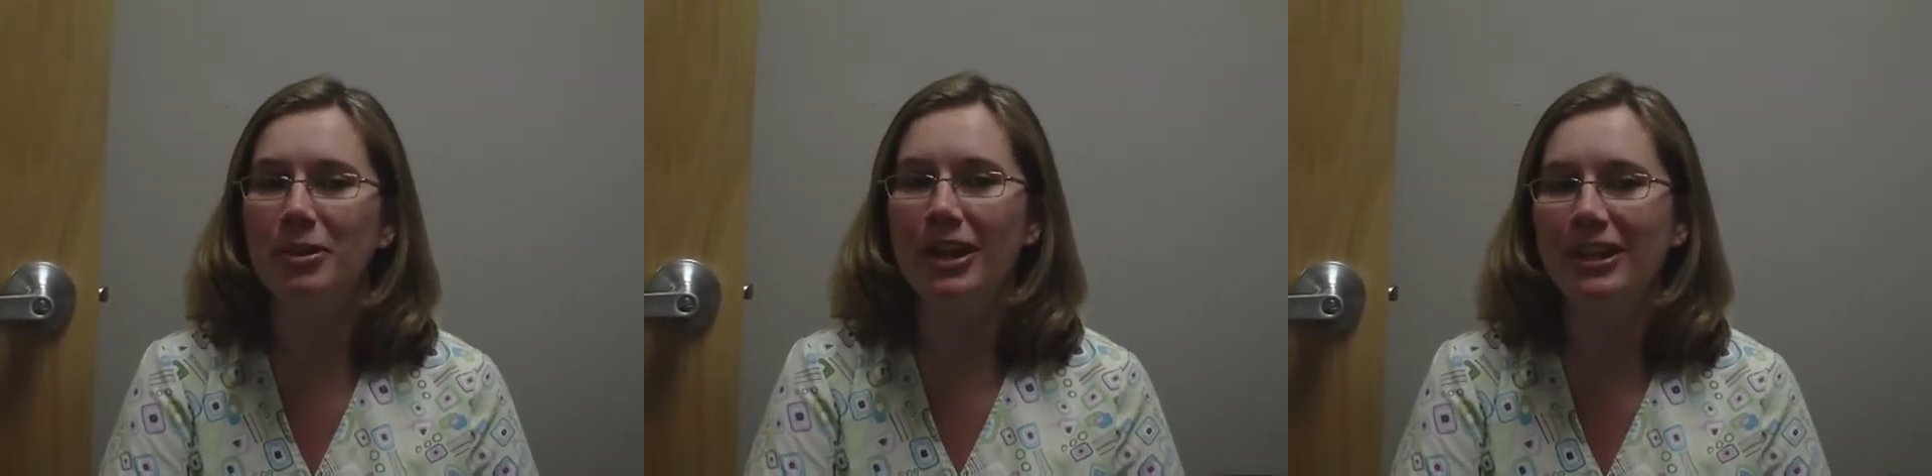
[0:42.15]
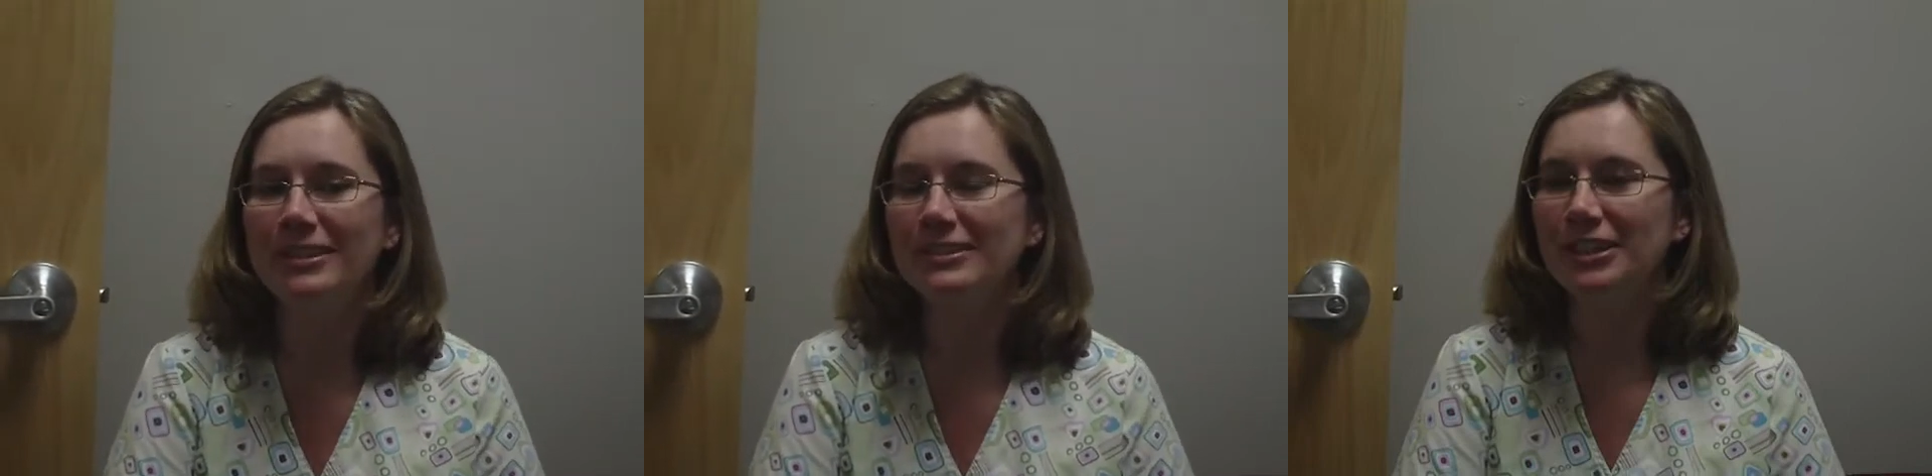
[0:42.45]

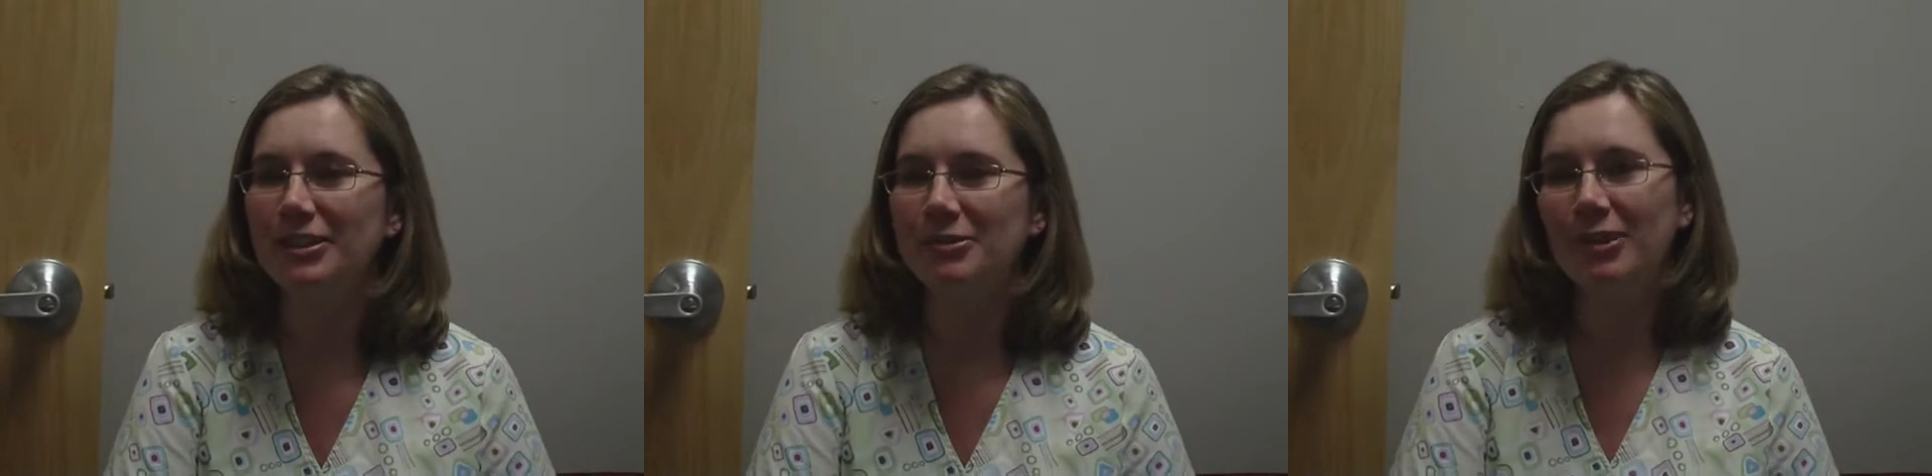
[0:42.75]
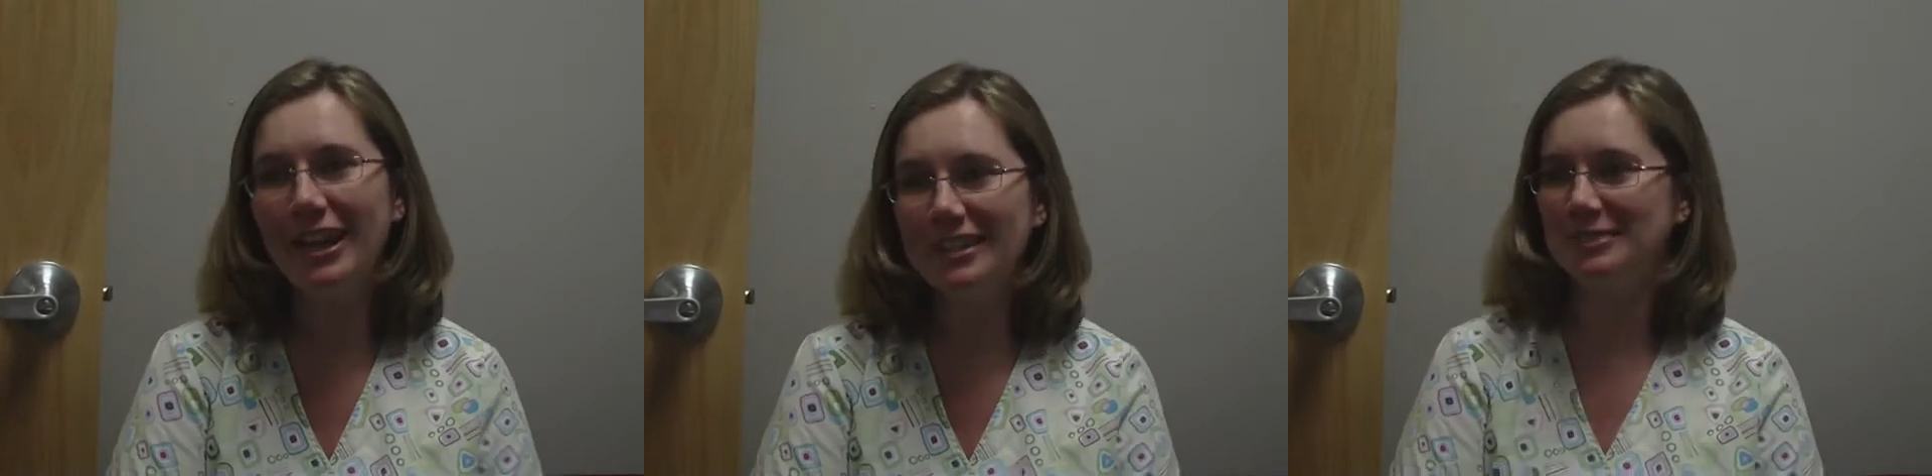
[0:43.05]
bread instead of
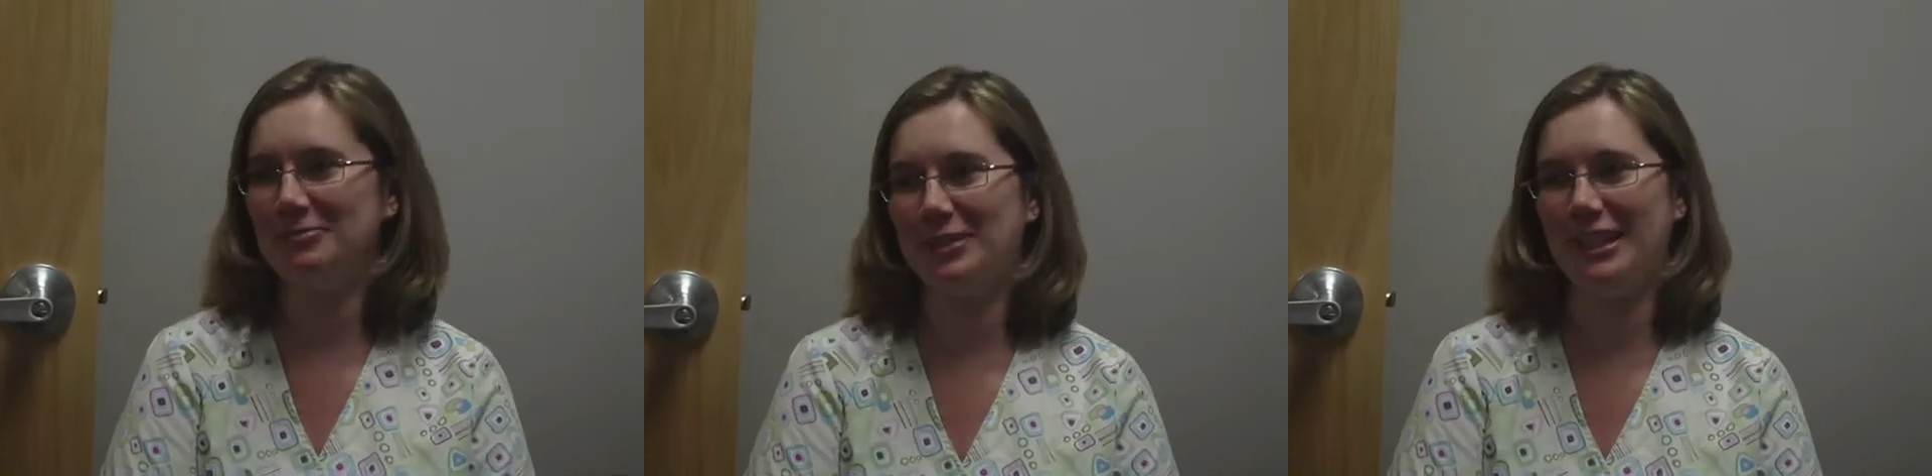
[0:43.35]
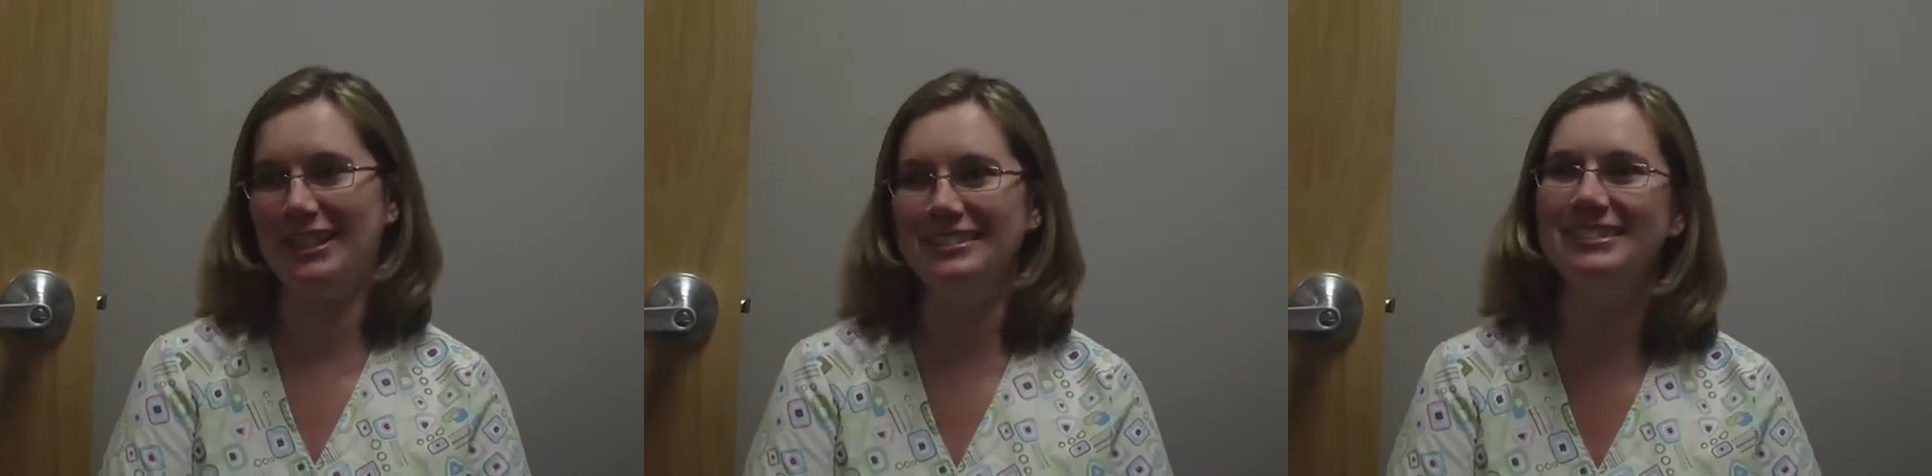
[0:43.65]
white
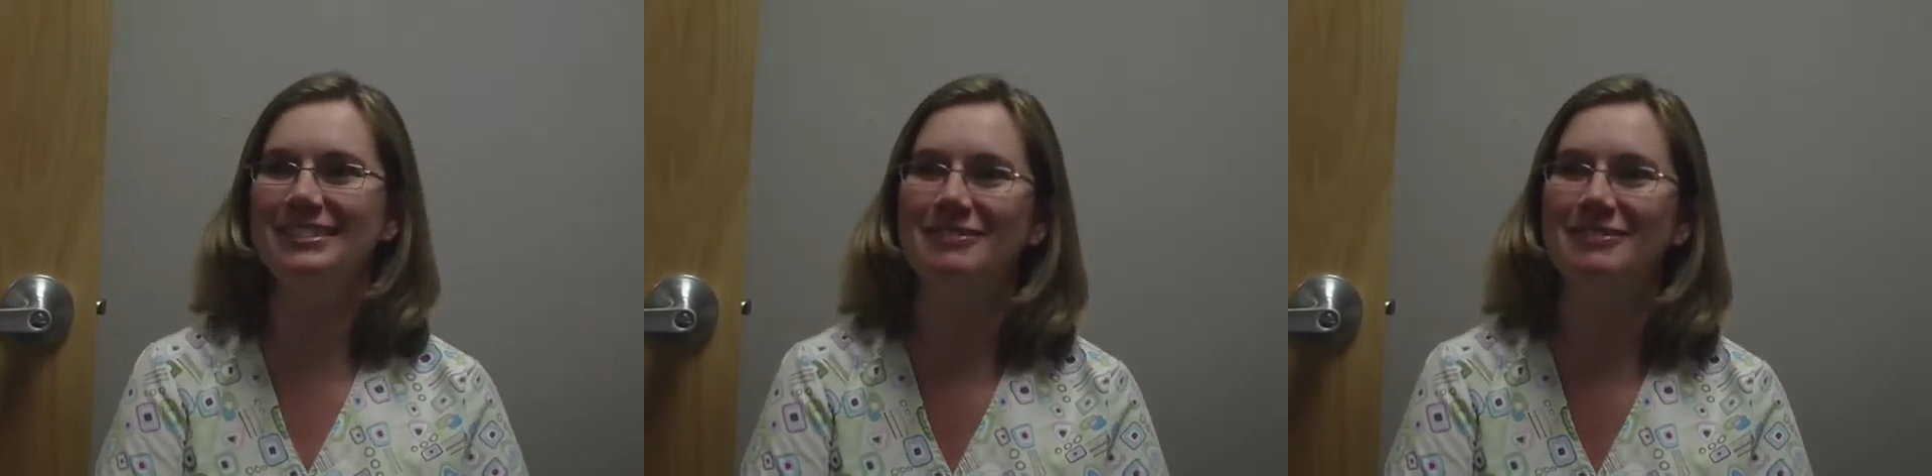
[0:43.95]
bread.